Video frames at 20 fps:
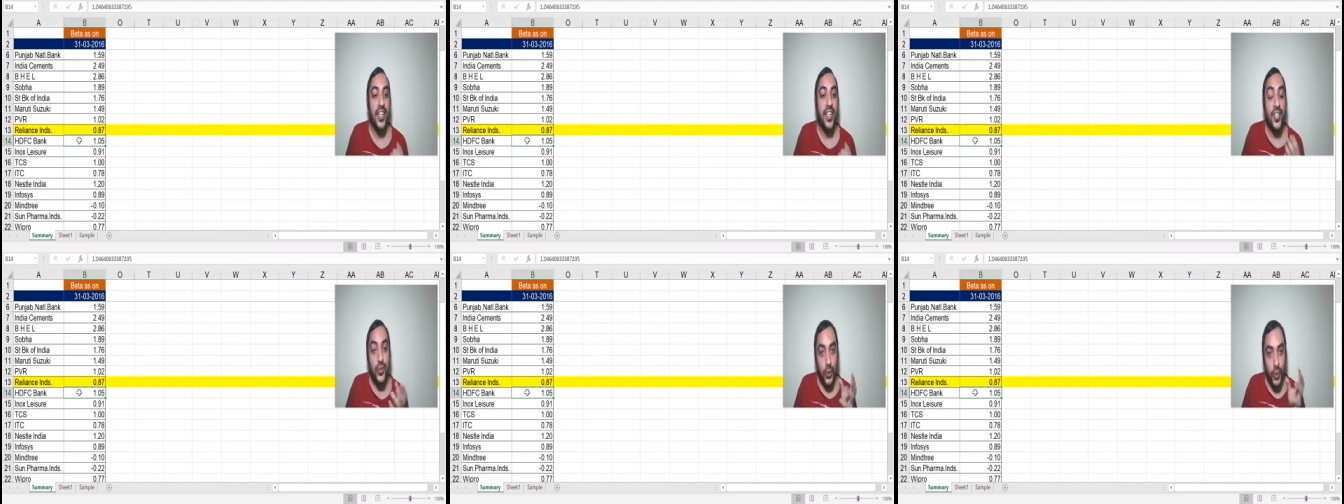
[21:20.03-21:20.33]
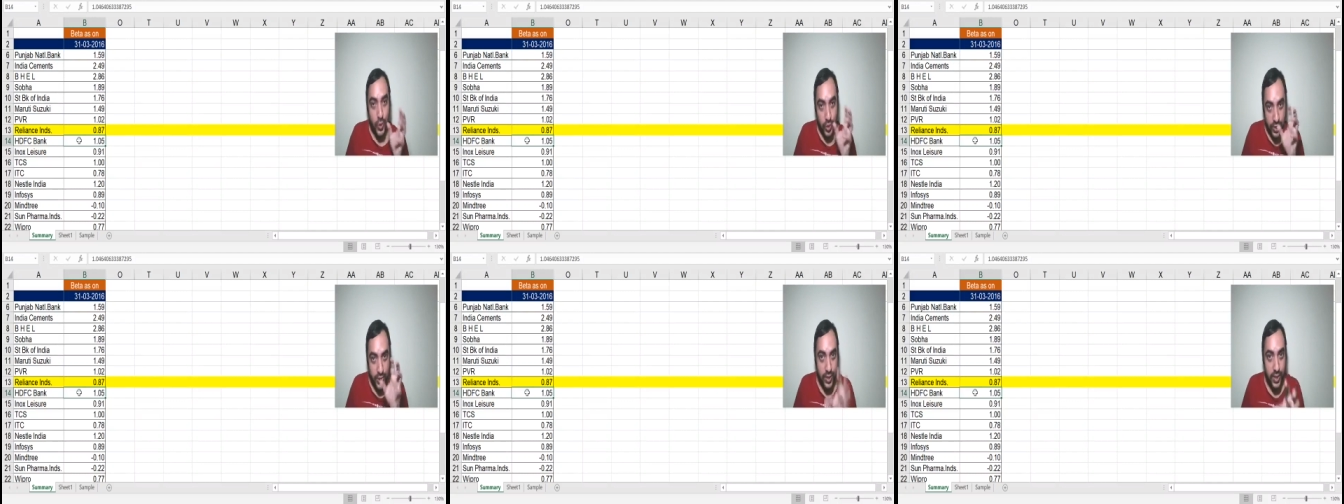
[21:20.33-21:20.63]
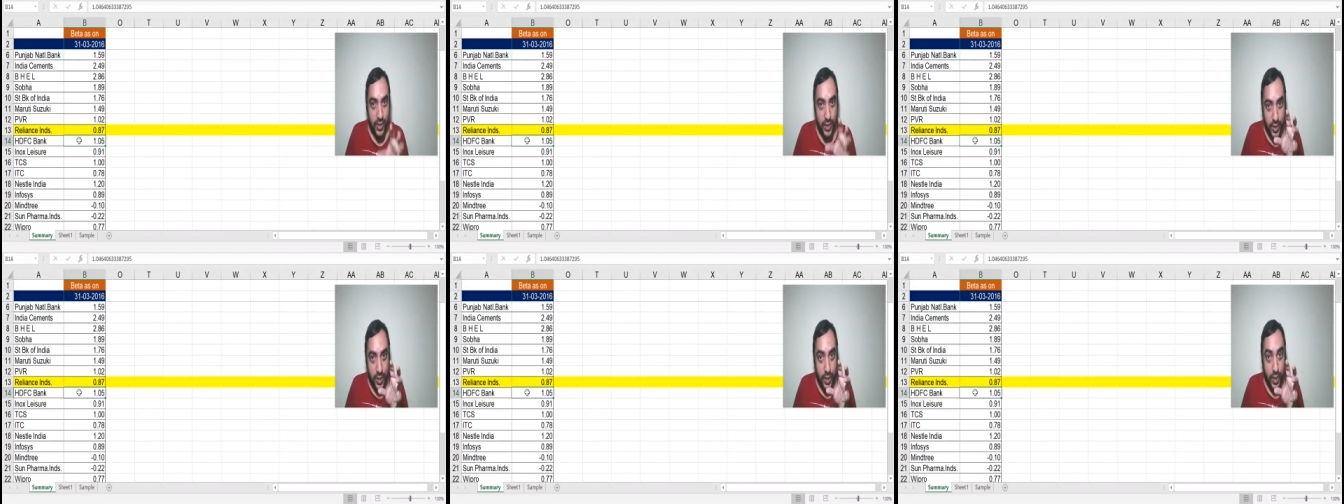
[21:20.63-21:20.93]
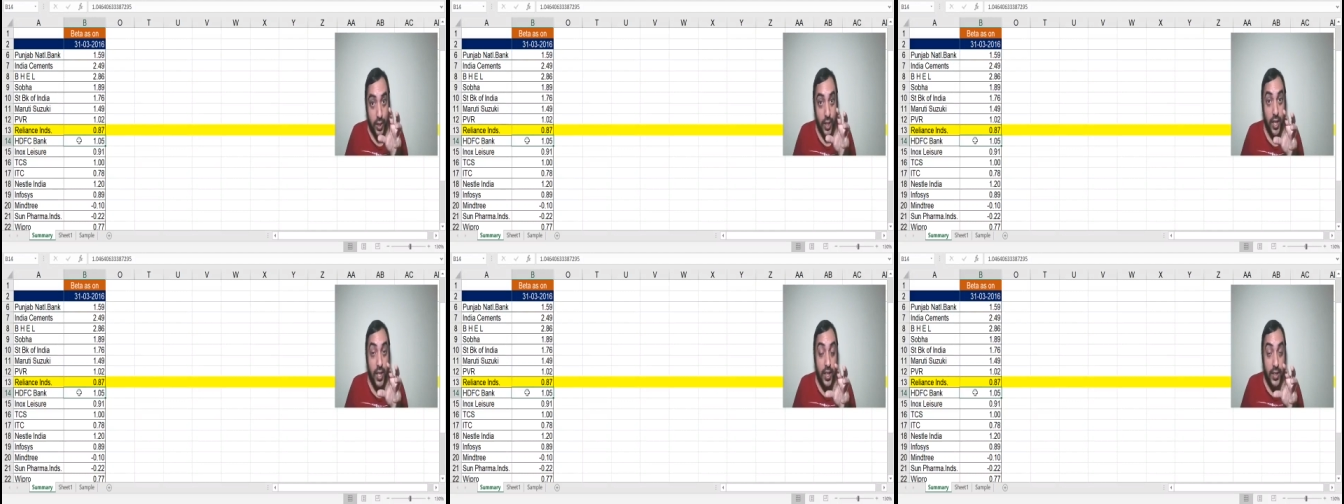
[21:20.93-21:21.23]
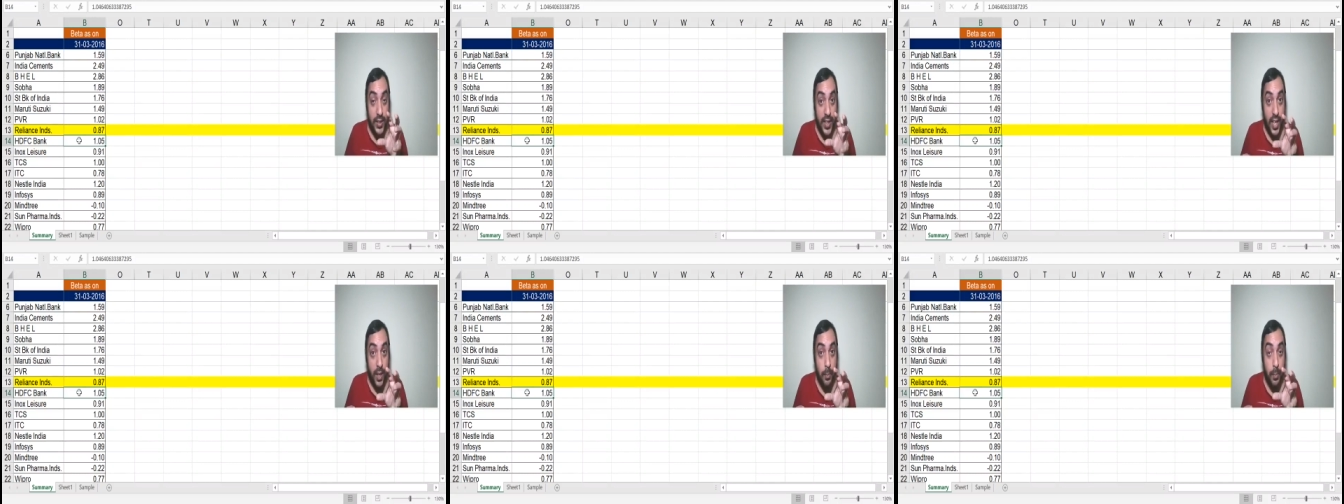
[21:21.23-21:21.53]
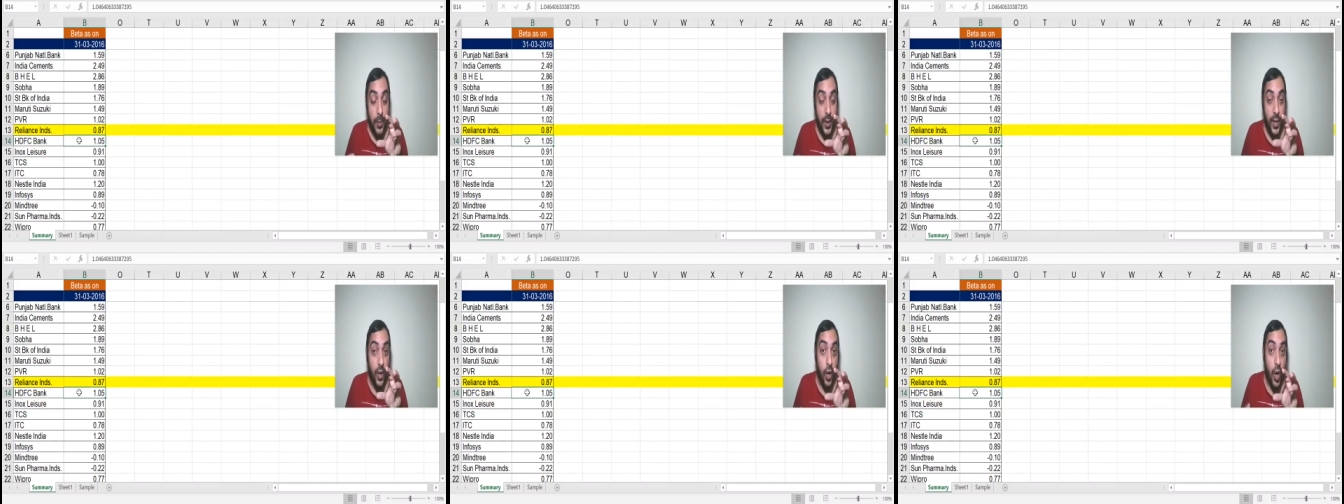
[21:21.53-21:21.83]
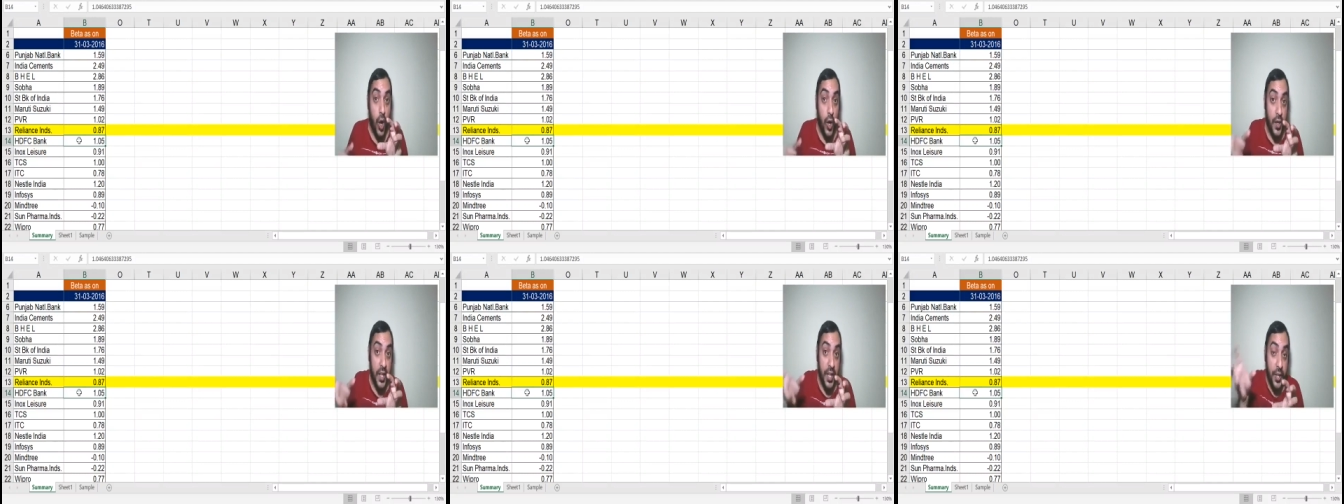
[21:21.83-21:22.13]
So they are
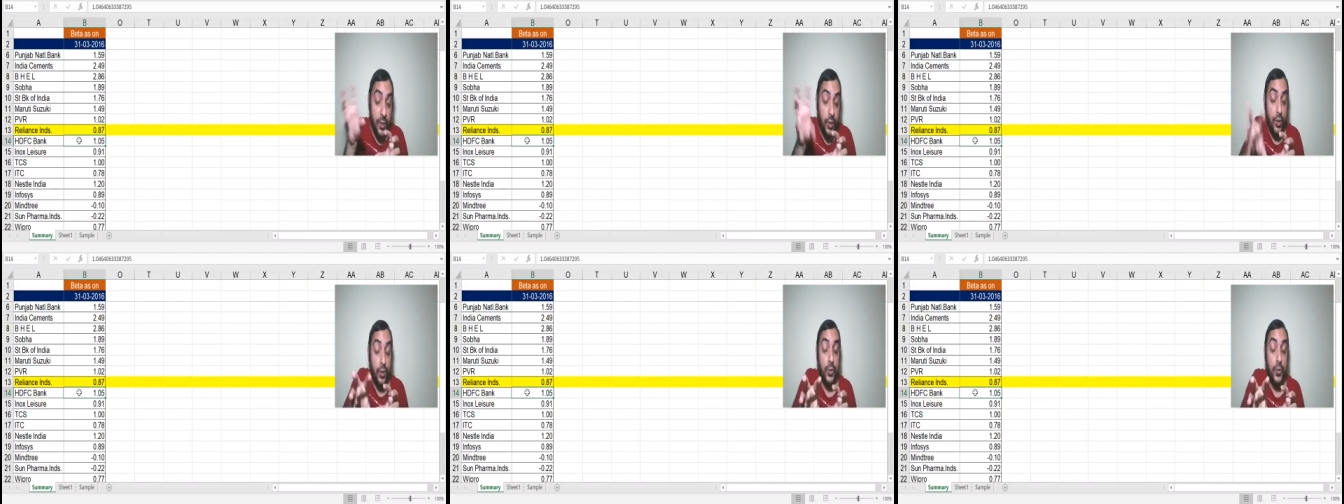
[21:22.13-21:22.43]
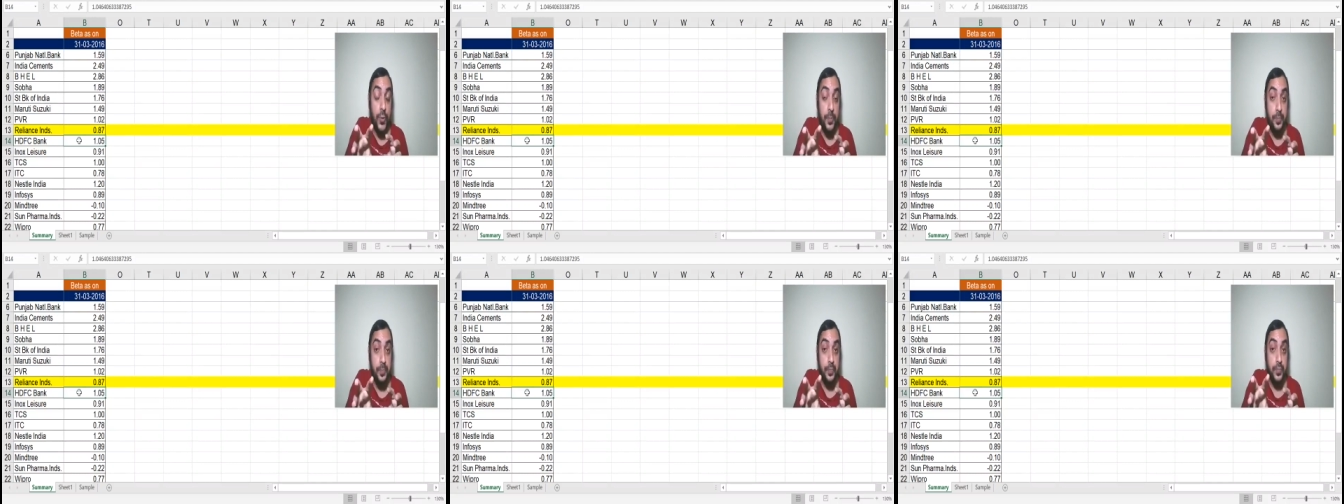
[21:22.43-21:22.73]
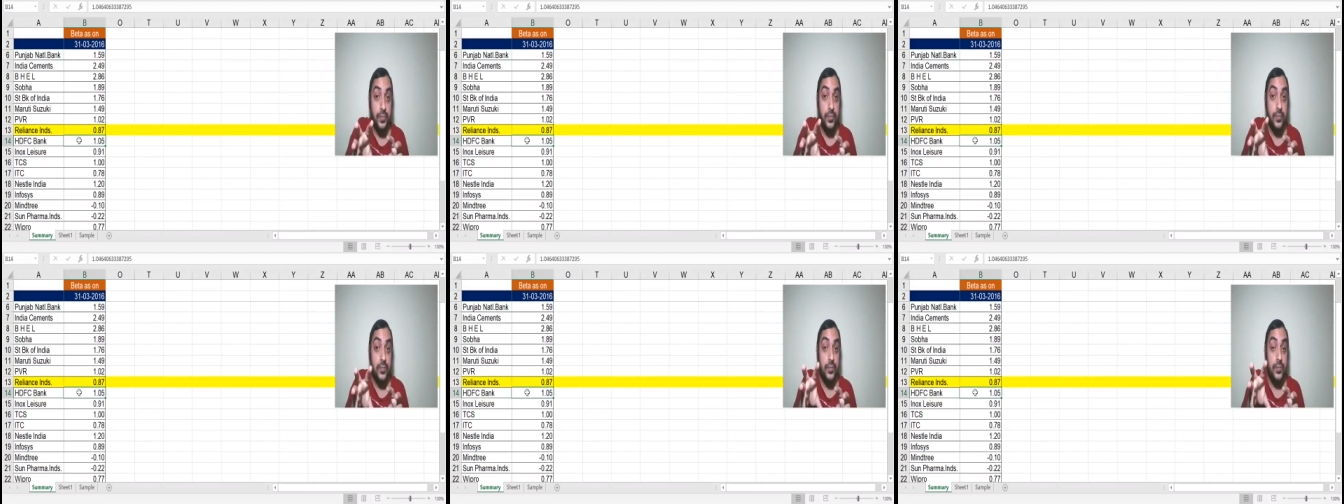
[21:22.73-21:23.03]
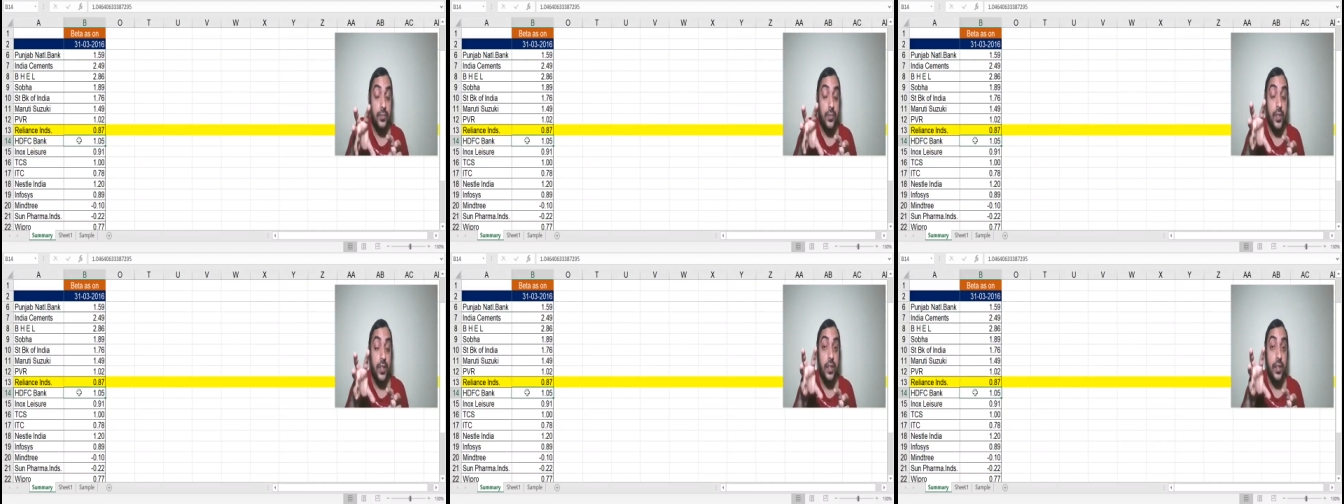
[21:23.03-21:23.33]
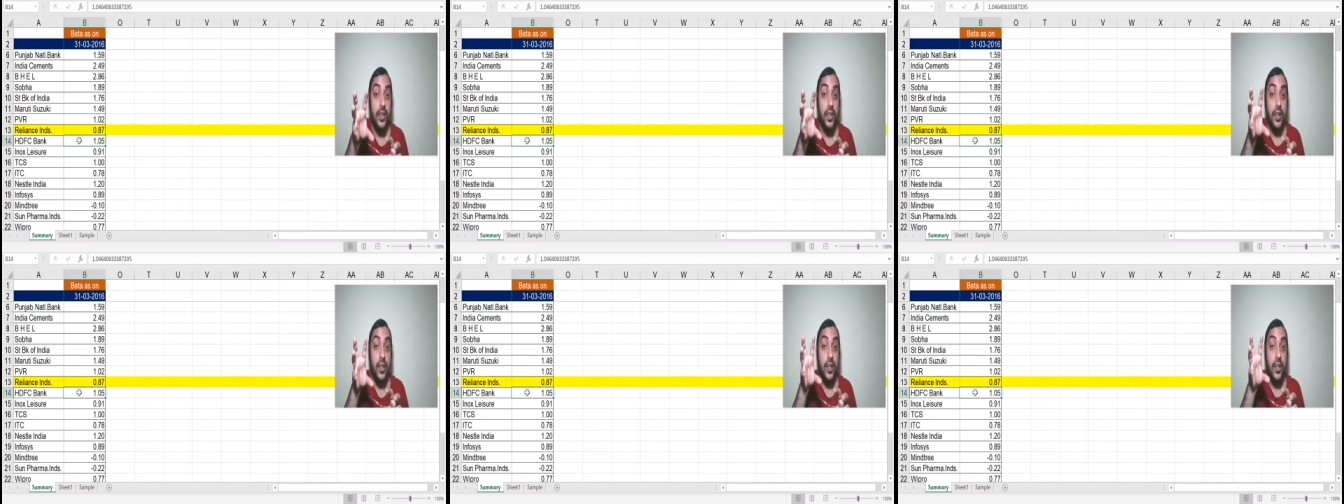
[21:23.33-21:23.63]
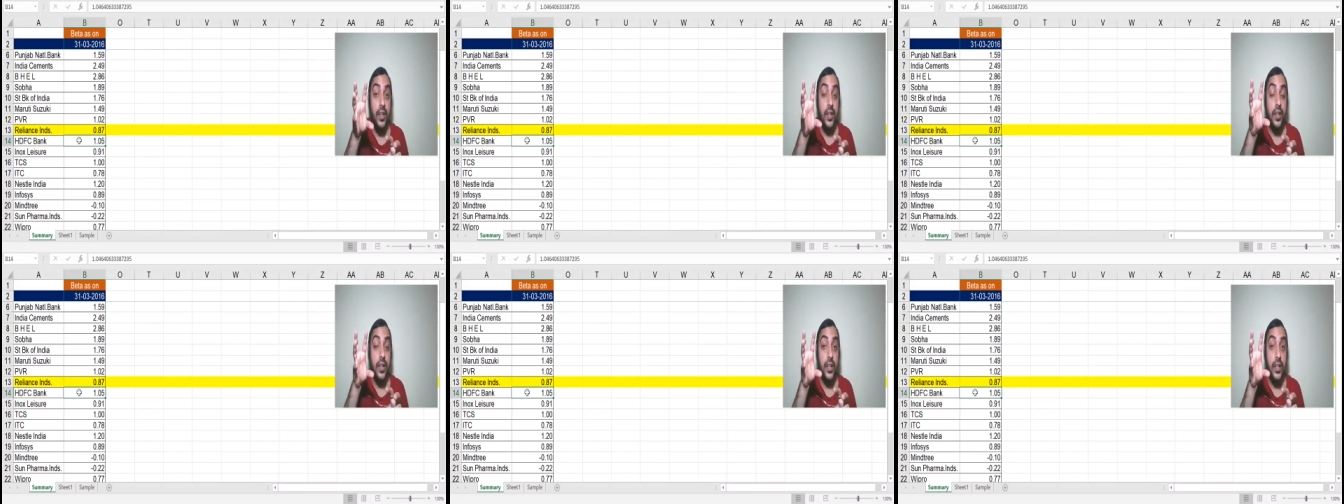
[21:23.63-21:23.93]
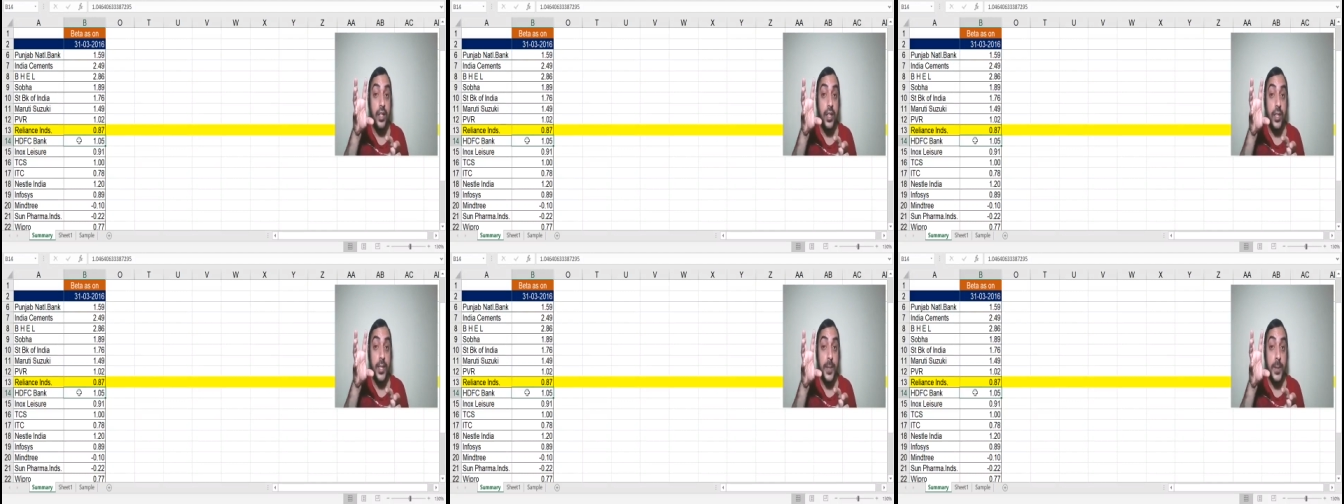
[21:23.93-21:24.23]
belonging to
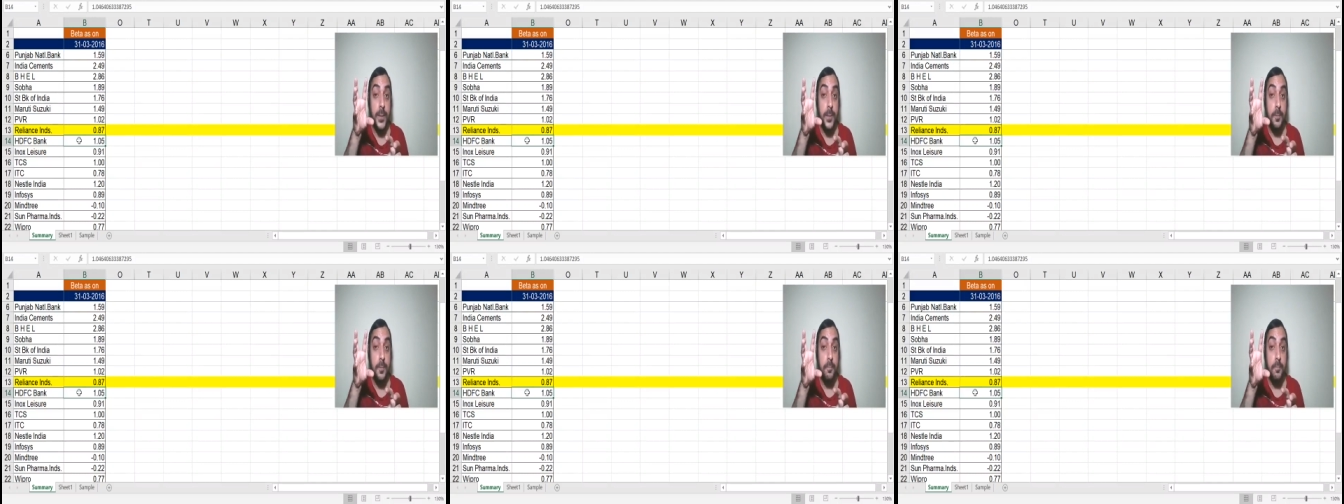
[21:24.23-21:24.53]
uh,